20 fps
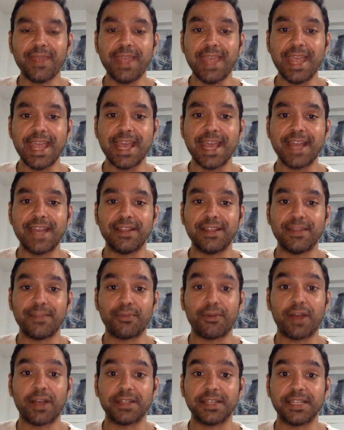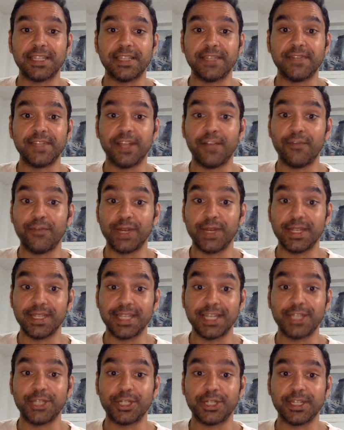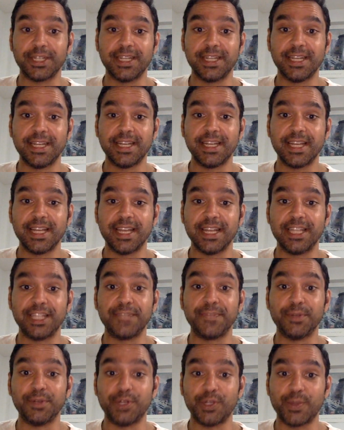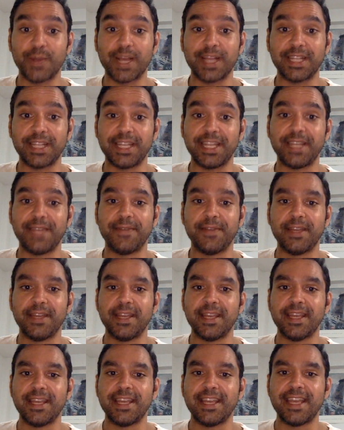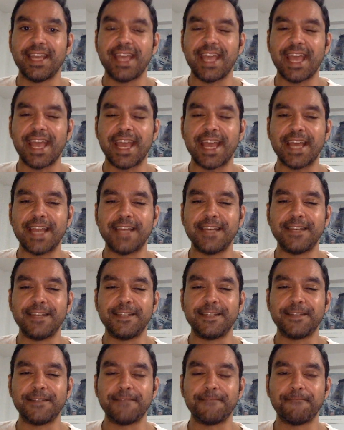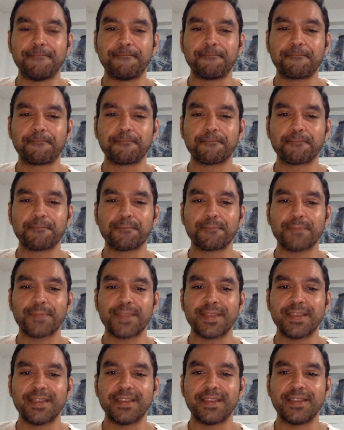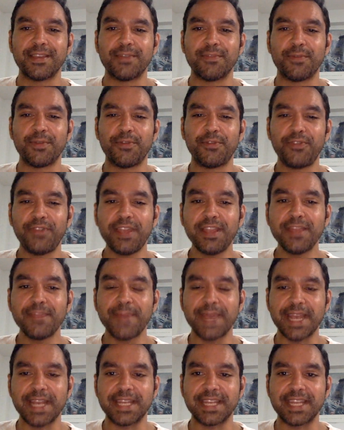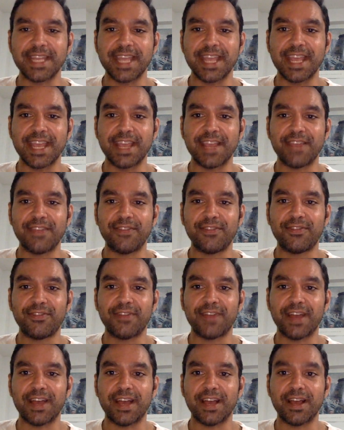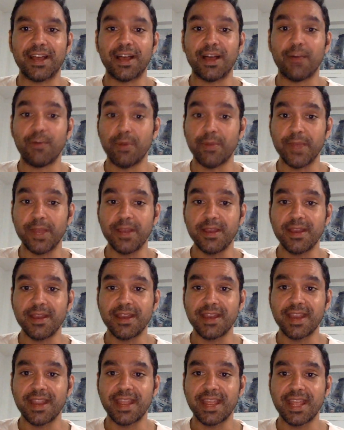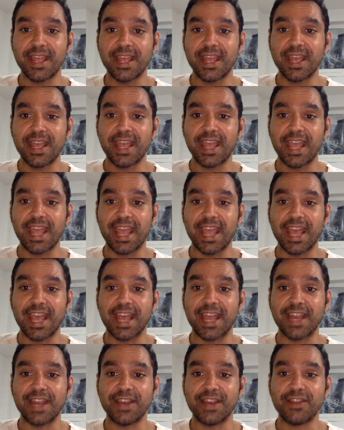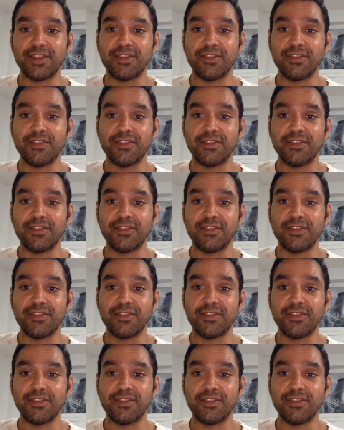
and the process of self-realization and spirituality. And what you see in the painting is uh, a woman and,